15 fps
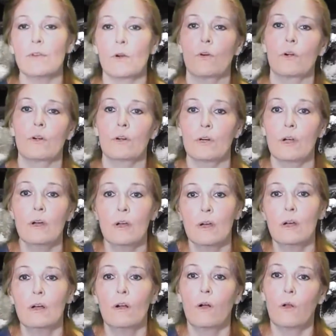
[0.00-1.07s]
or
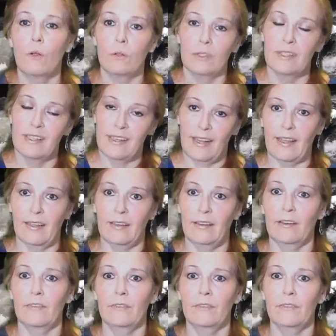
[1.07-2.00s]
hold the negative.